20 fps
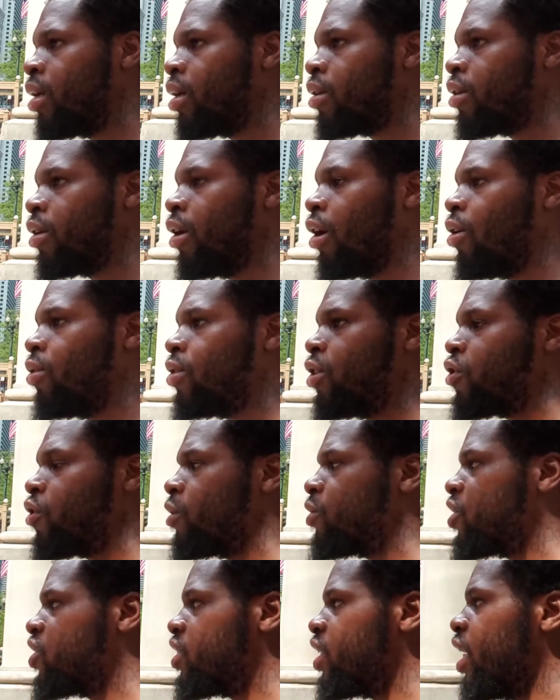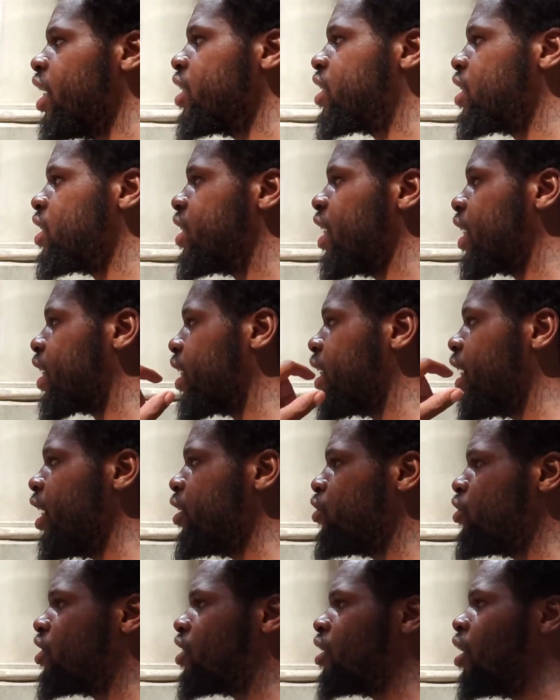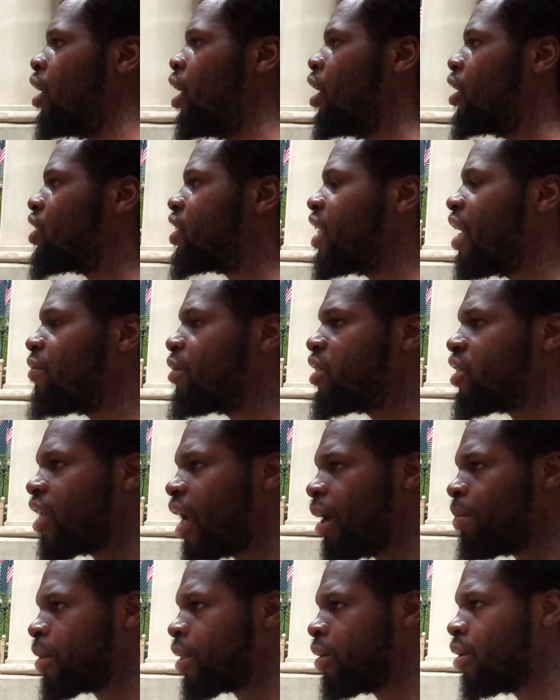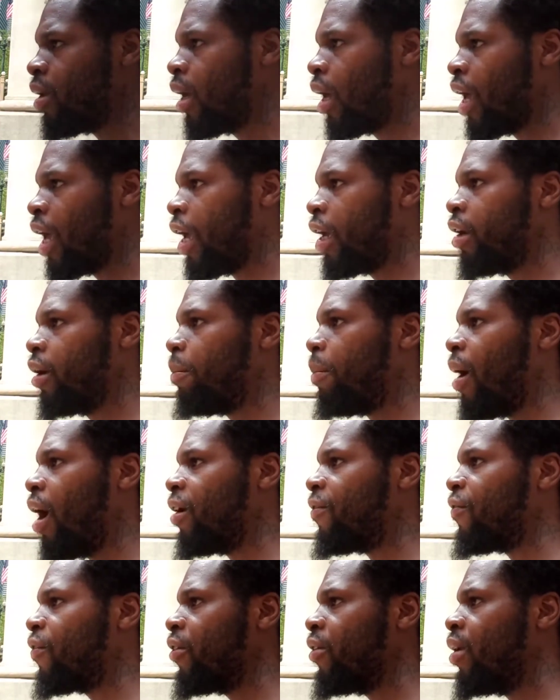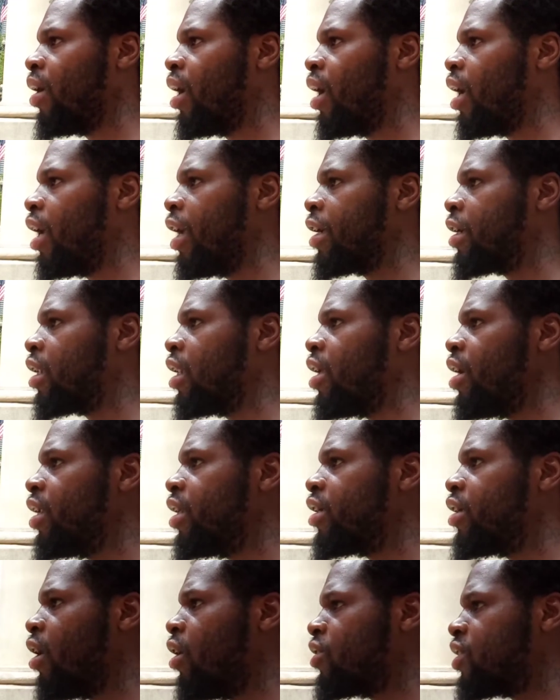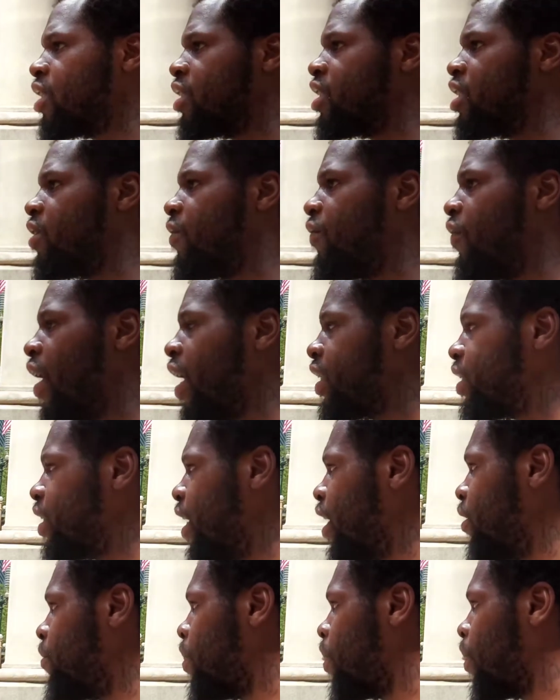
You know, the scripture says in 2nd Esdras, 7th chapter, and Apocrypha, it clearly goes into the fact that